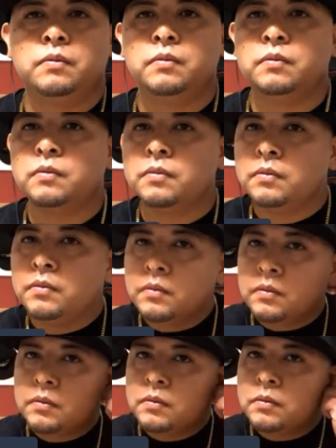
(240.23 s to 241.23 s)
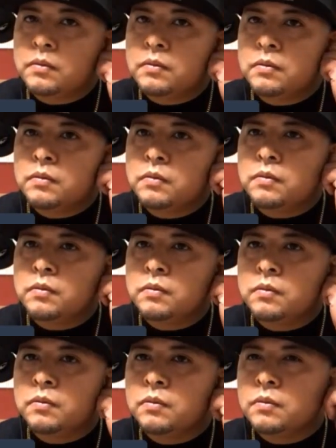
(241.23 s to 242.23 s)

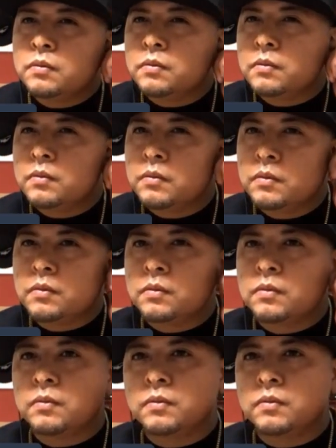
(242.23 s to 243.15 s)
This person isn't speaking.